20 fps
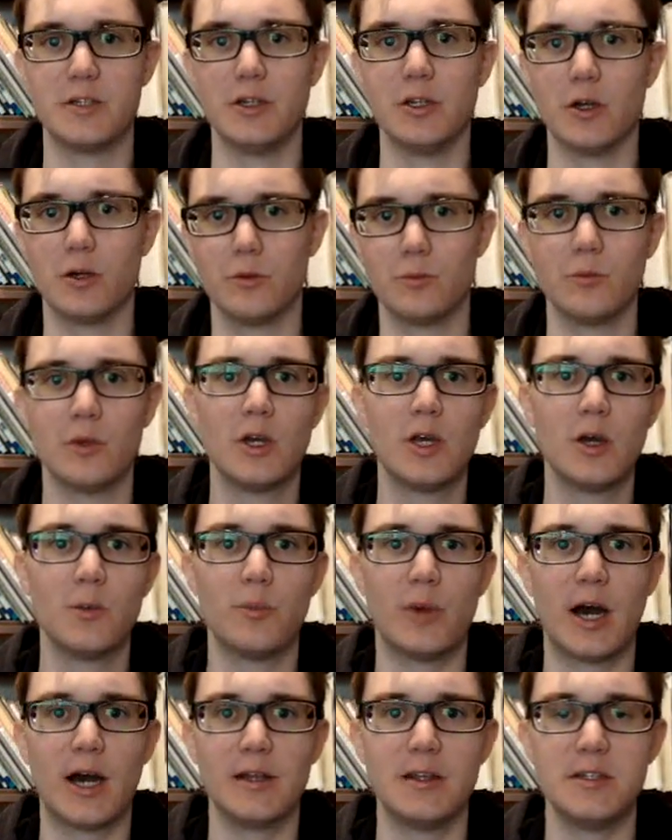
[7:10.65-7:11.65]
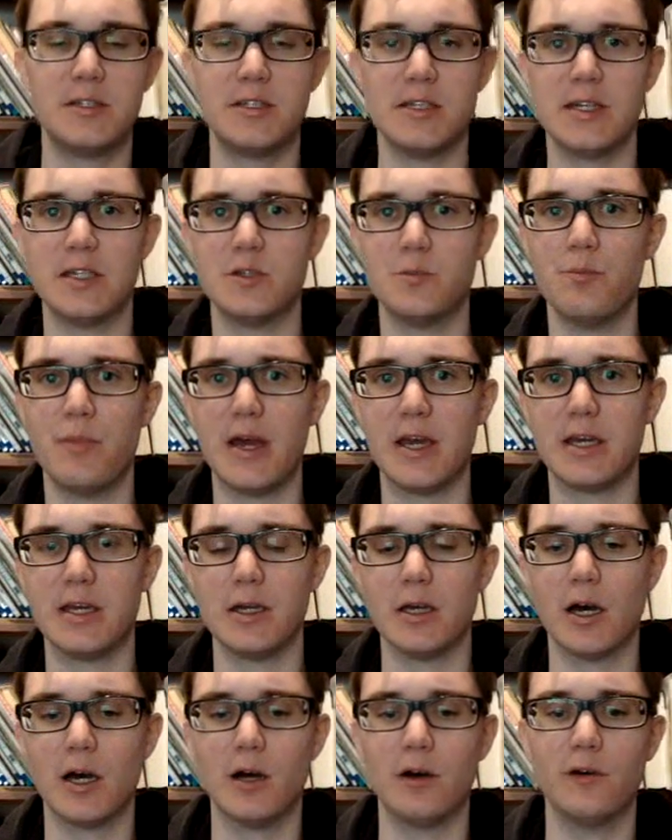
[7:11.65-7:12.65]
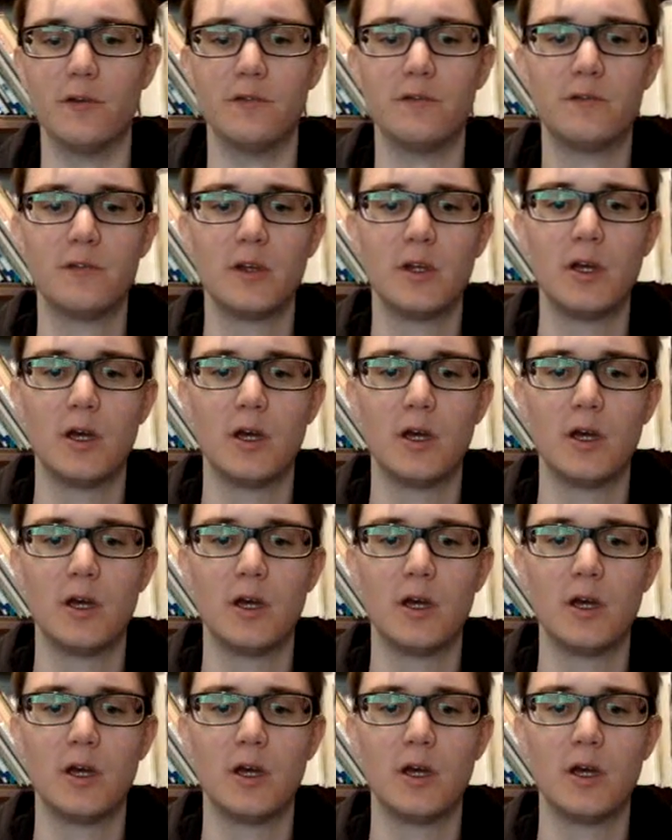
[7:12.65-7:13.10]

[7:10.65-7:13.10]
You know, behind-the-scenes making of,